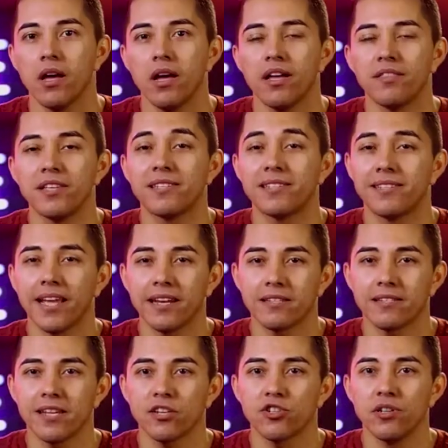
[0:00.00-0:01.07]
This data
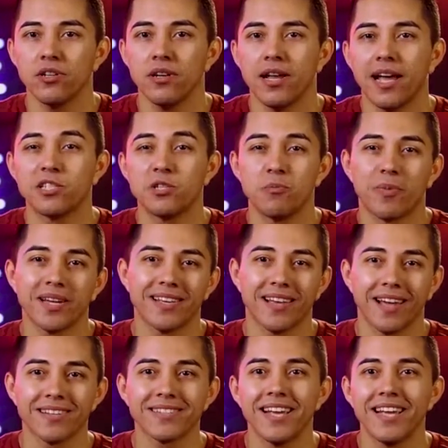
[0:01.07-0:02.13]
section, as you might
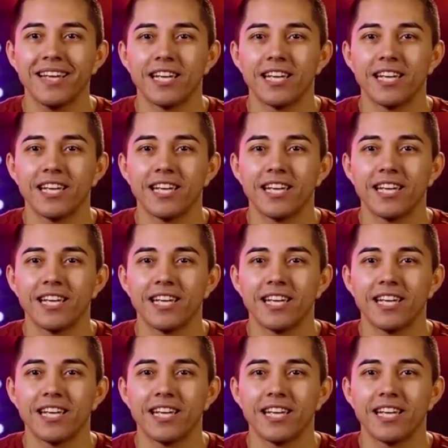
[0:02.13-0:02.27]
guess,